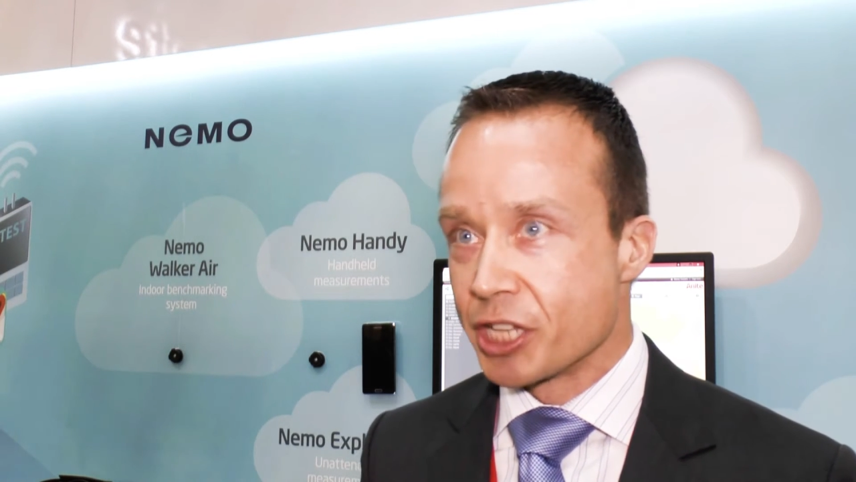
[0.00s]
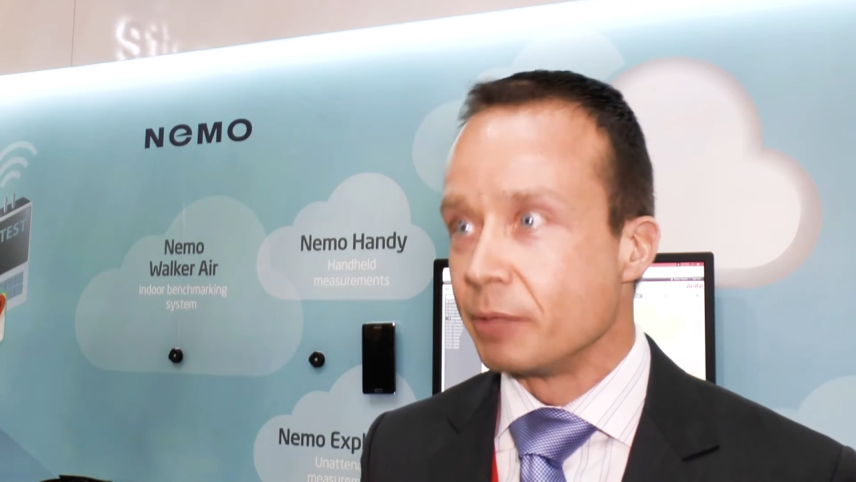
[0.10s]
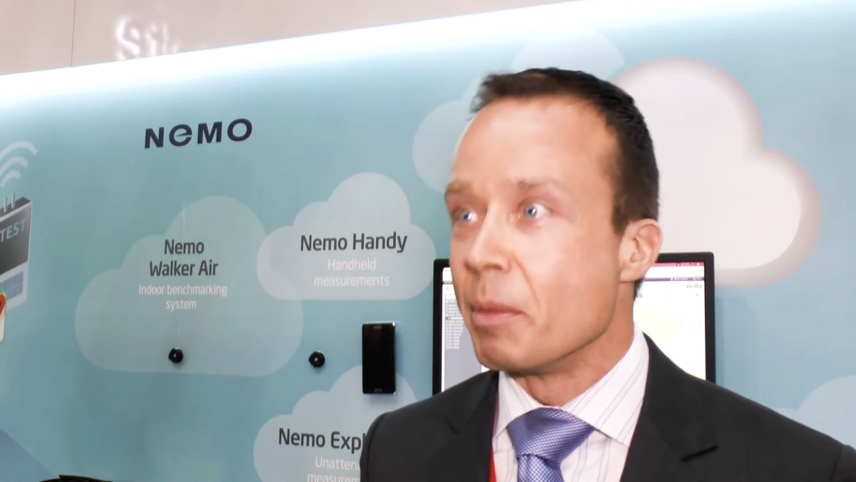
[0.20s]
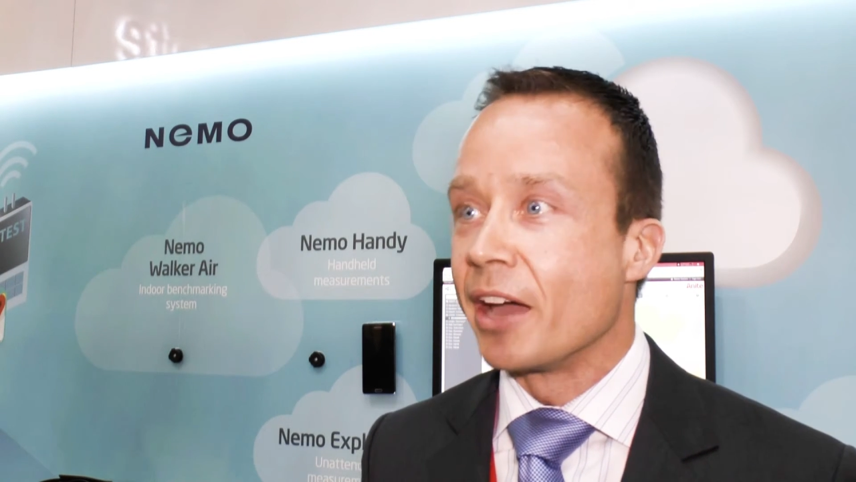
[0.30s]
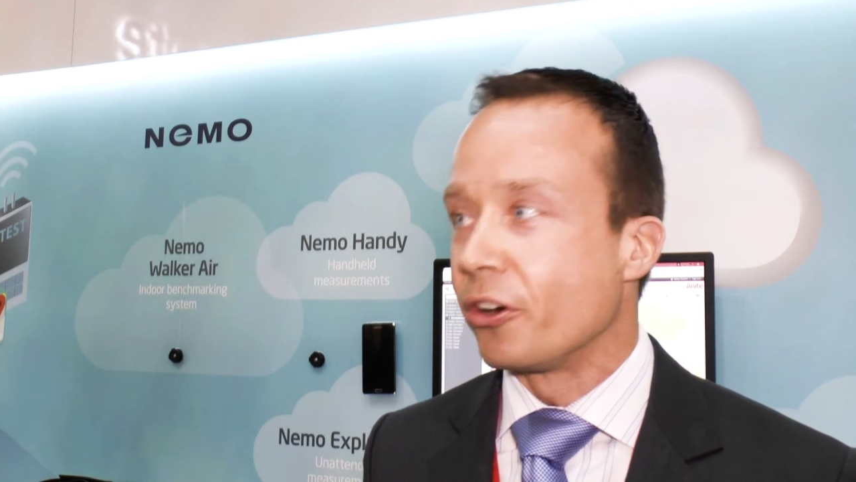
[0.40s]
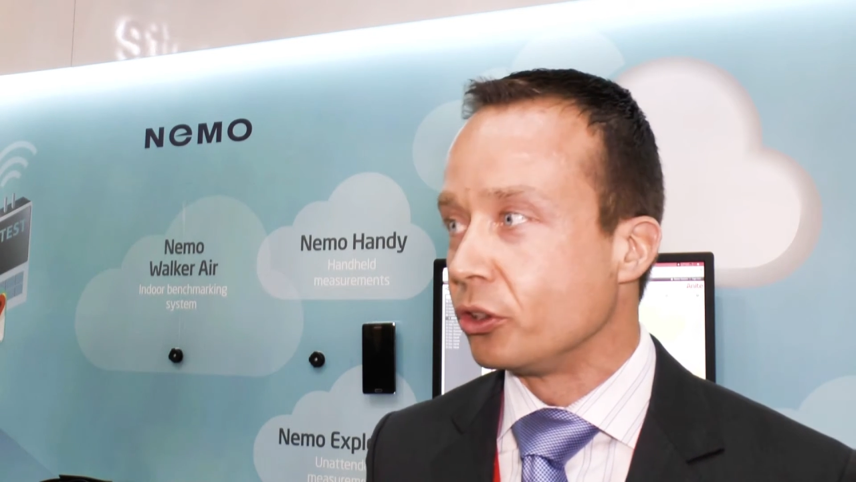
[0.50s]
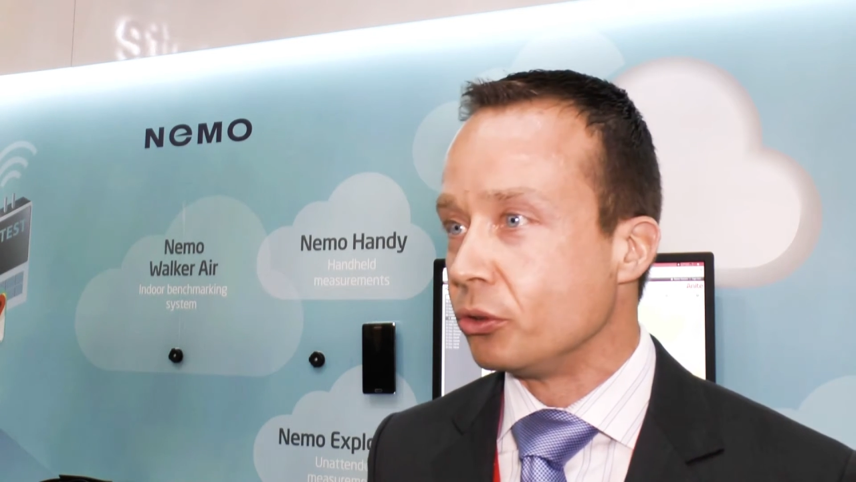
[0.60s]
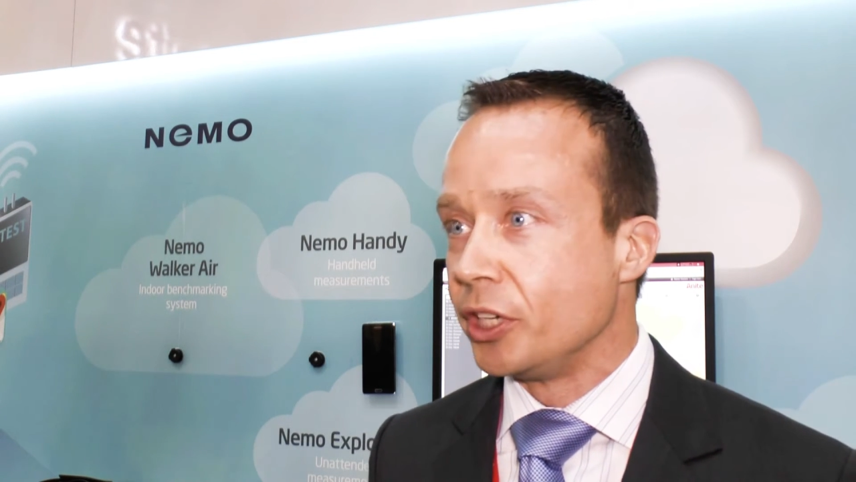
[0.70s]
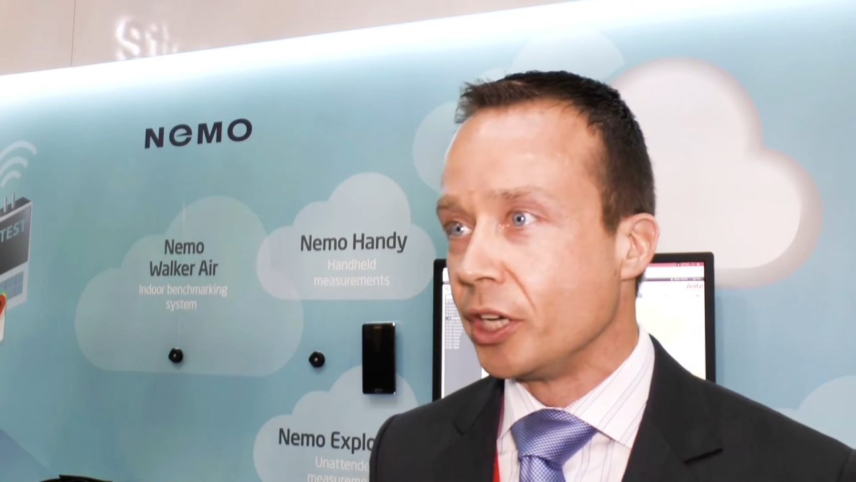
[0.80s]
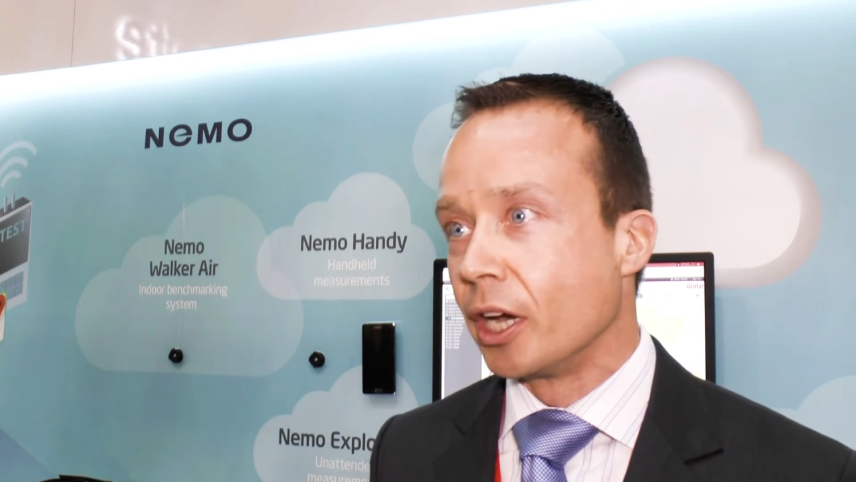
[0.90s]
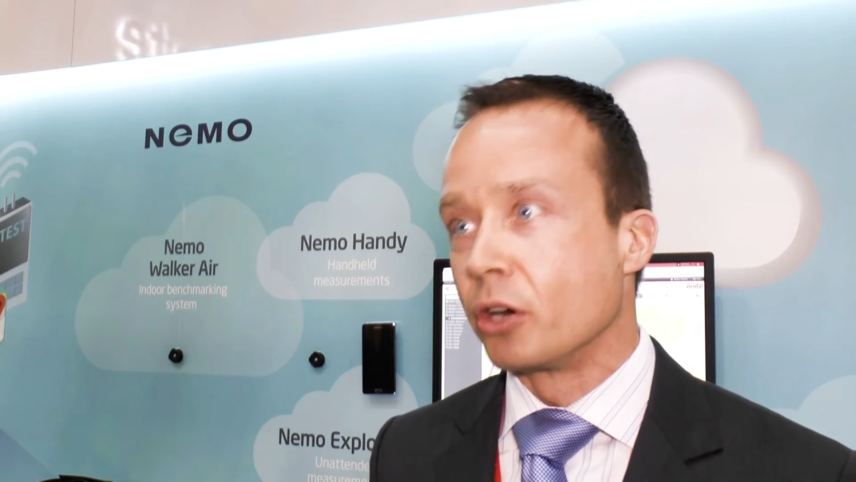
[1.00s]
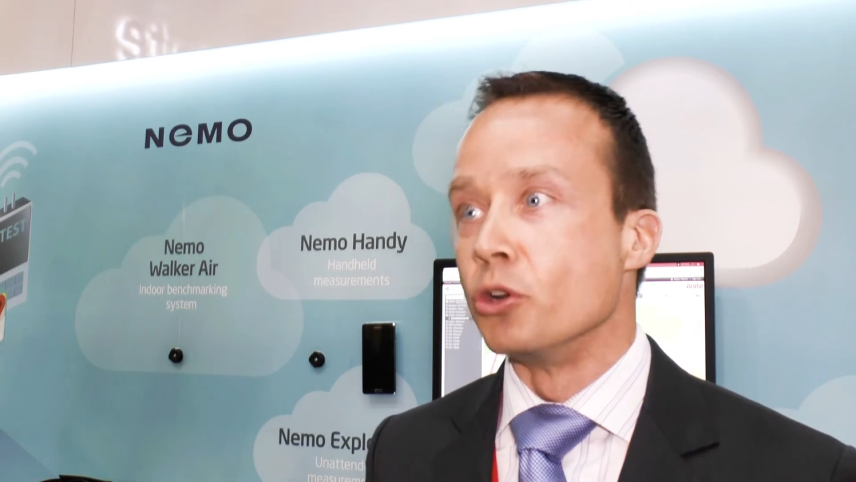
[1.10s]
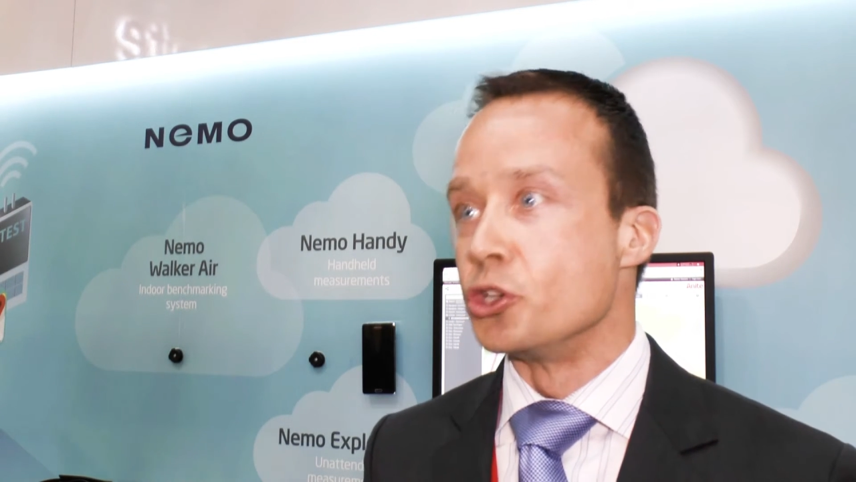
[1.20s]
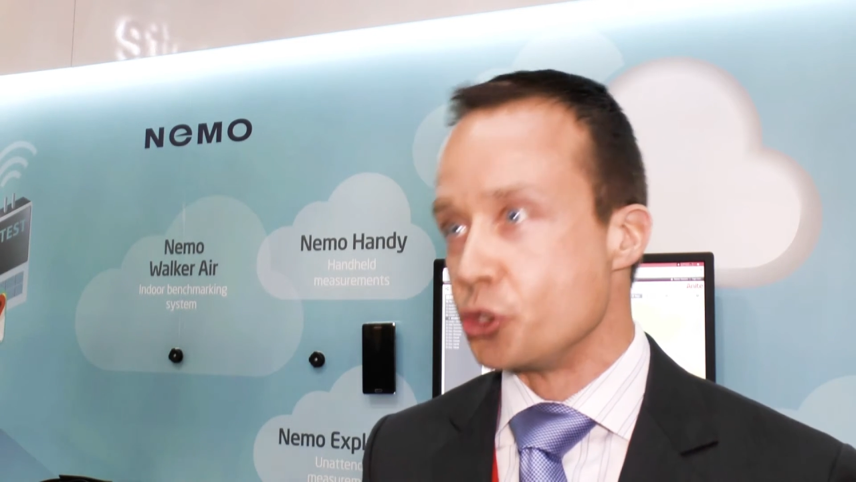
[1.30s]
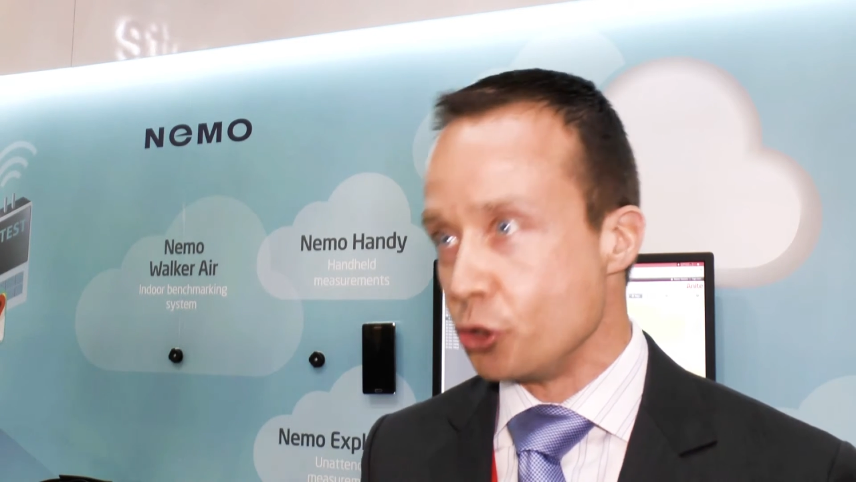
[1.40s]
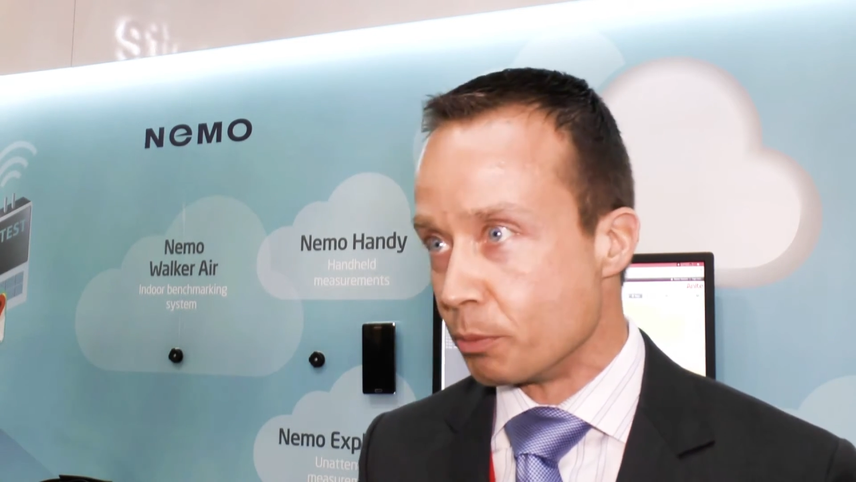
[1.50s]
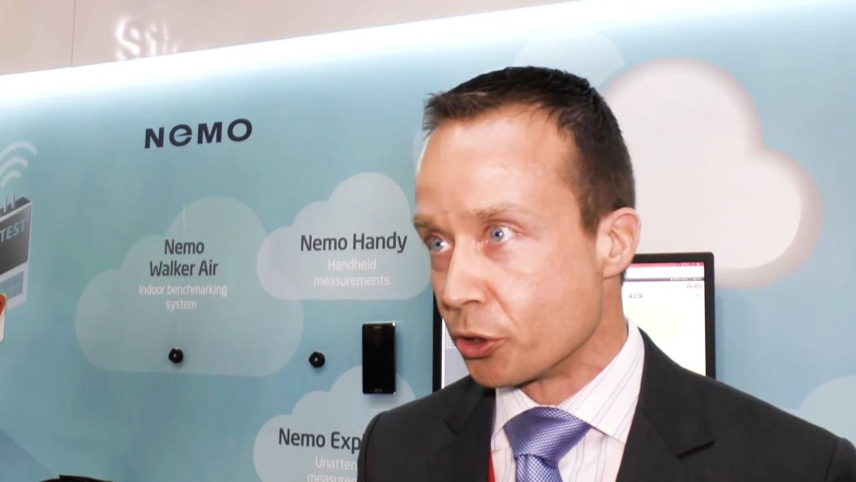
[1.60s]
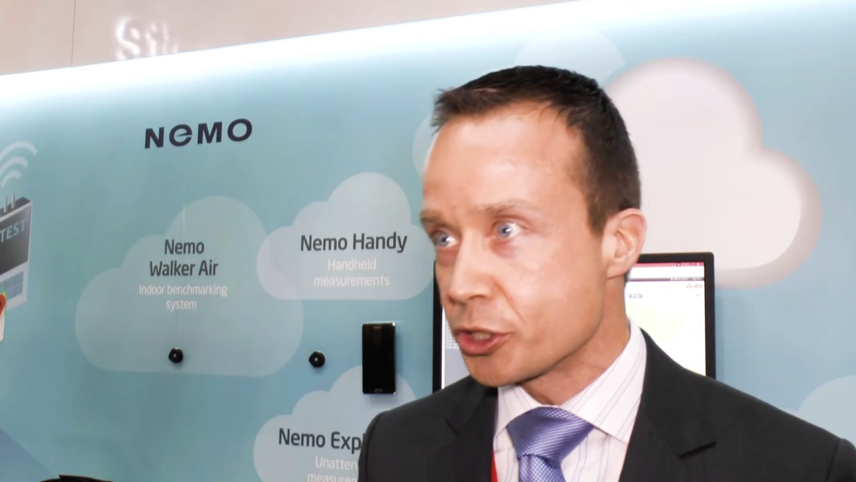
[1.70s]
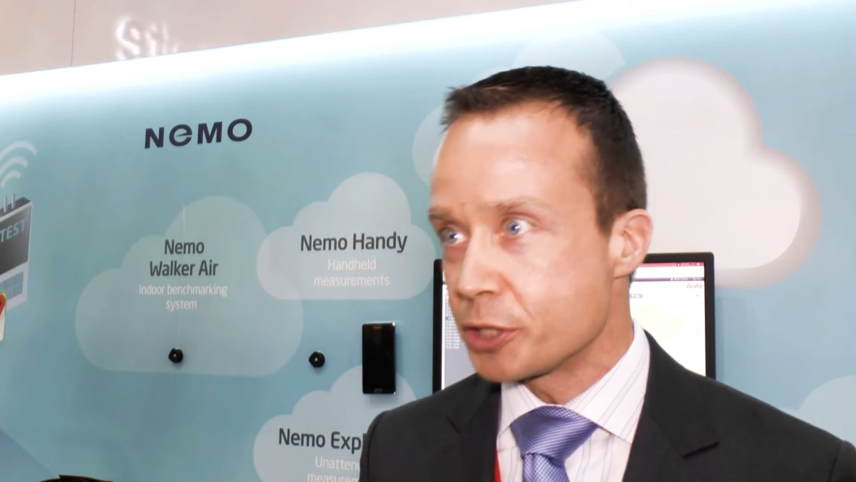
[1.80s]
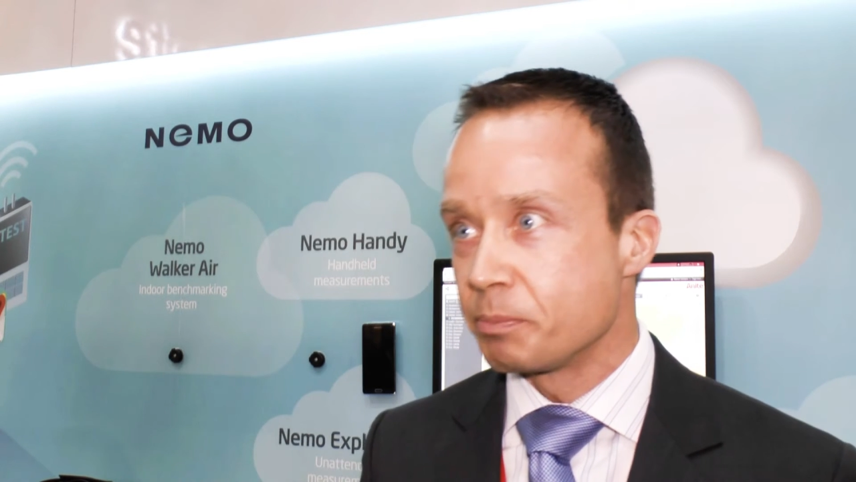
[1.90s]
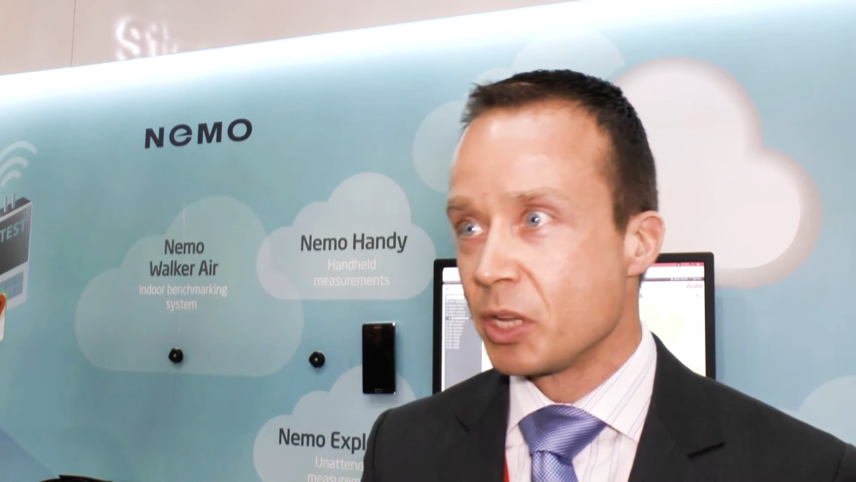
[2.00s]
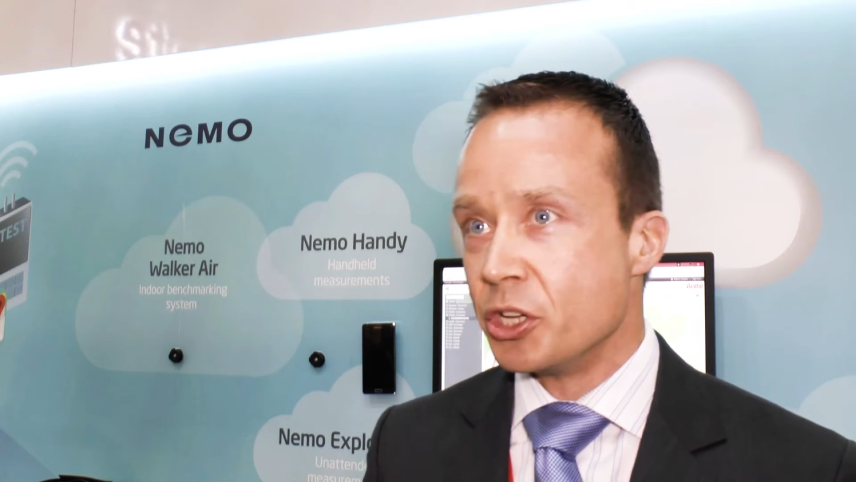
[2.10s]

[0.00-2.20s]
that matter to the uh, consumers.